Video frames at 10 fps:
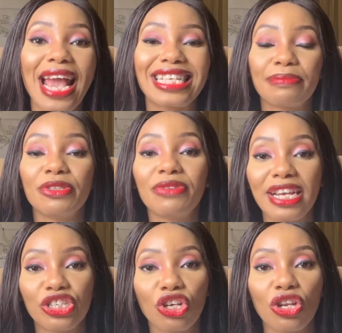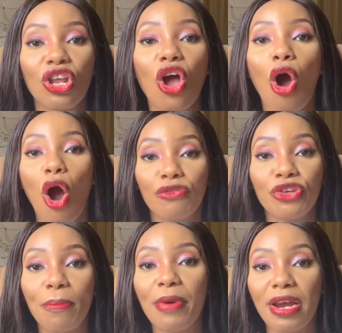the expiration
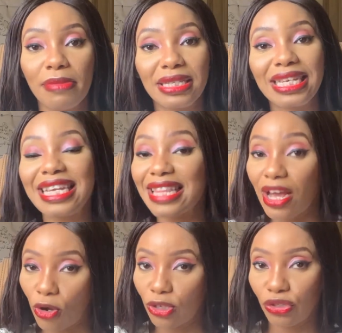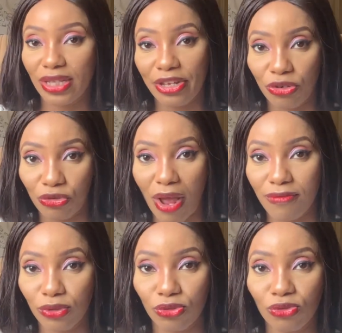of your permit in that country that you
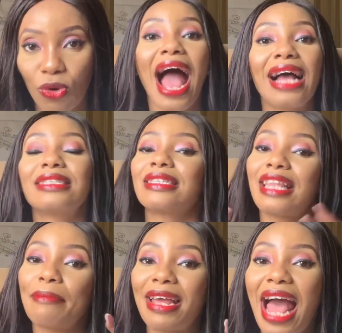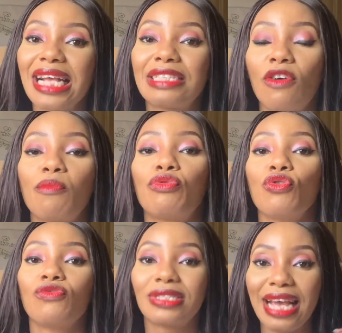traveled to. And they might ask for
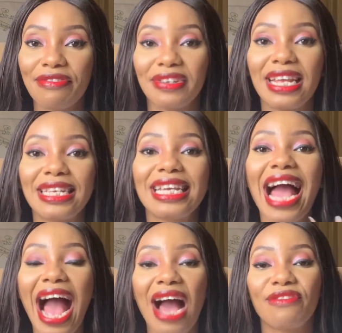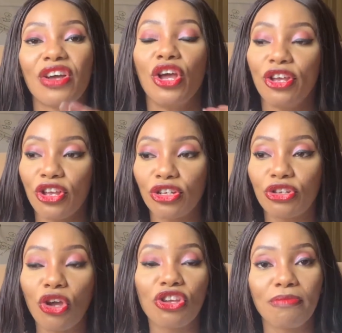proof. Definitely have your
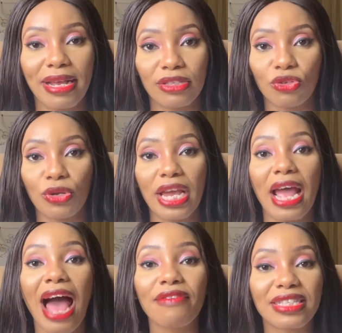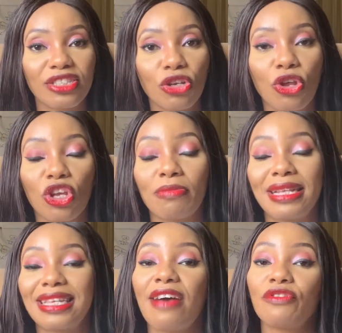documents, okay? Have it in your
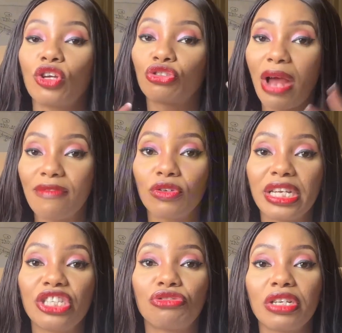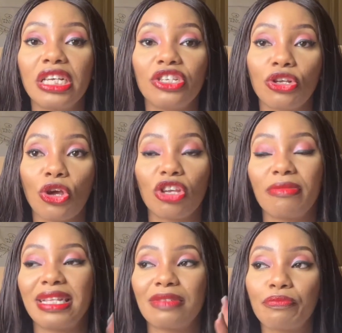documents. Have your travel history in your
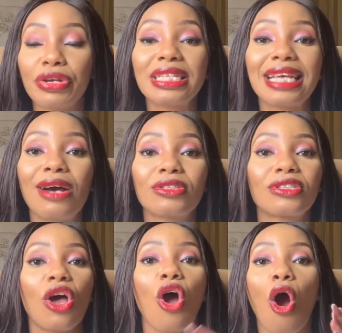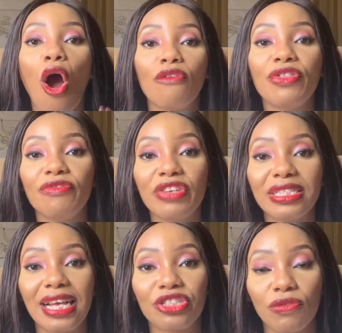documents. Print out of the
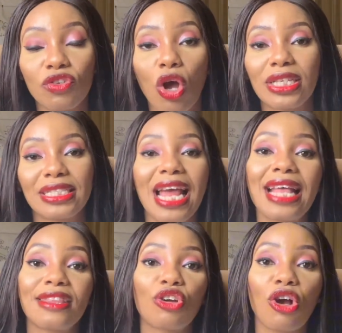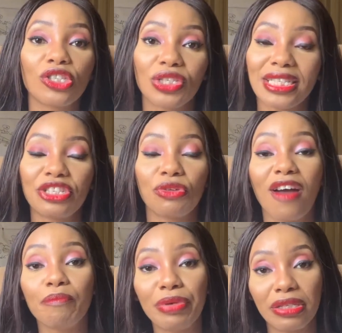visas you've gotten and the countries that you
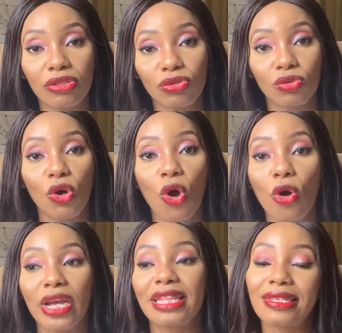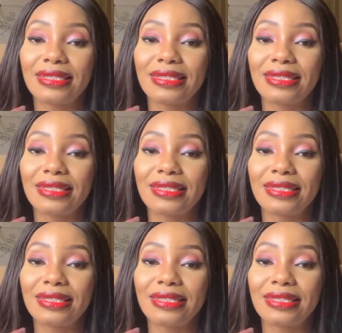have been to, okay? The